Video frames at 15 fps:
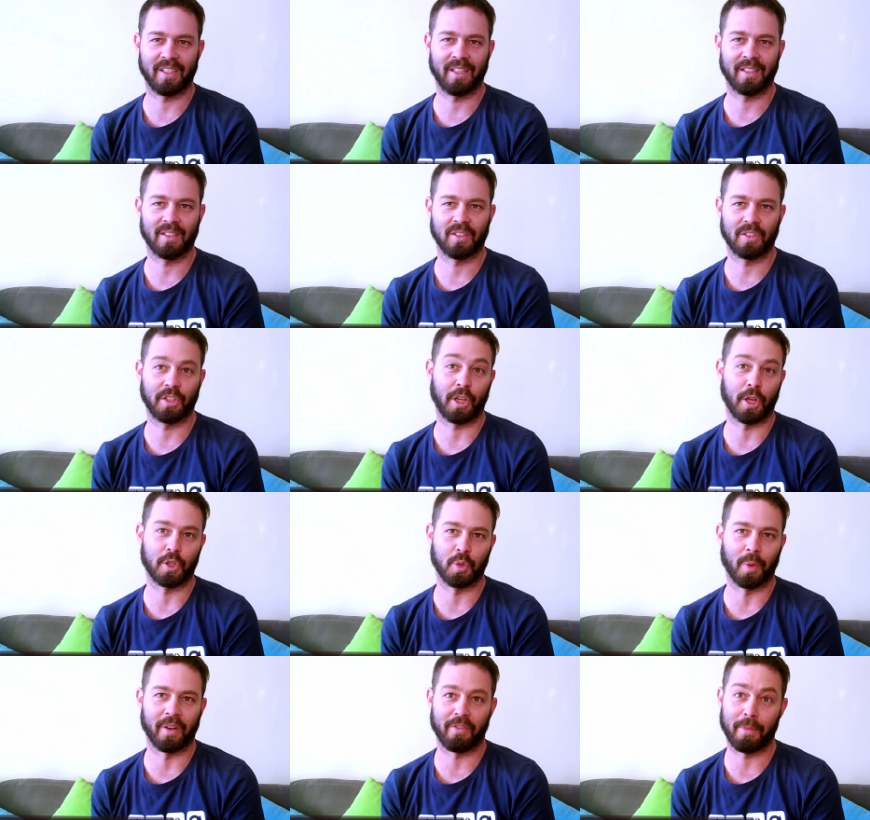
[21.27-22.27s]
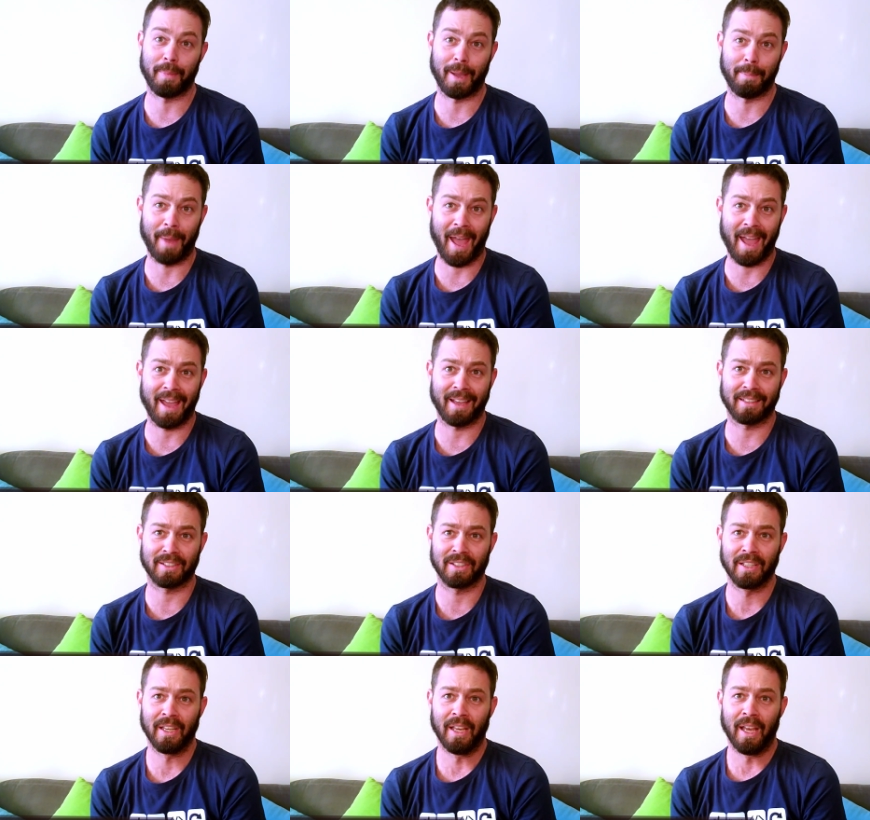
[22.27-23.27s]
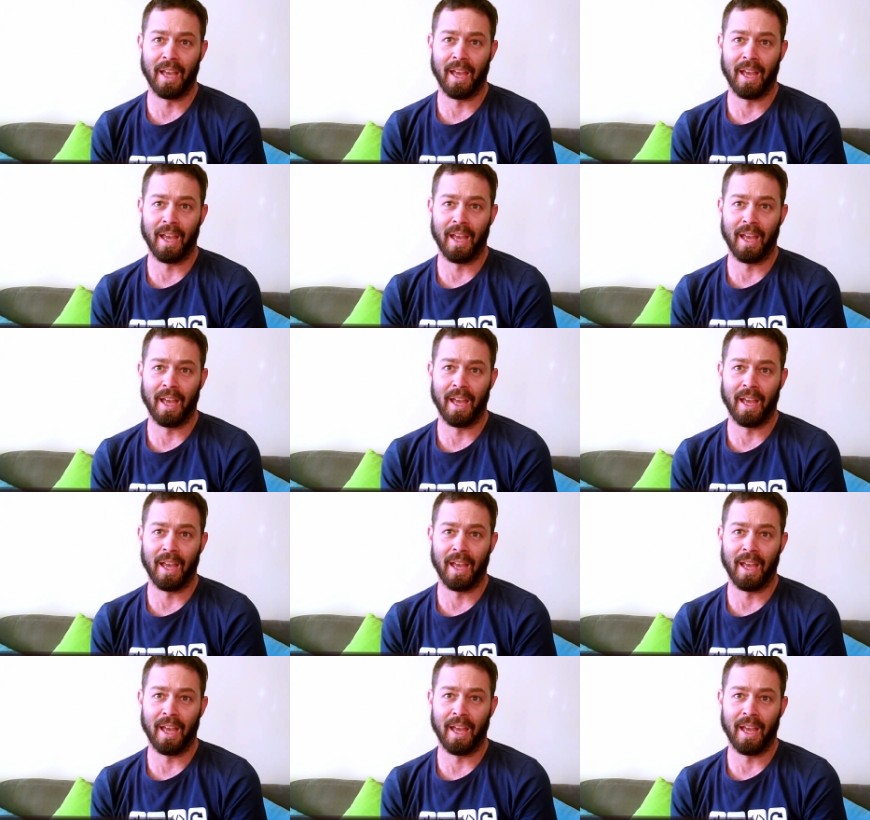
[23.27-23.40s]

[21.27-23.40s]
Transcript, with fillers: is you go to one of the big banks,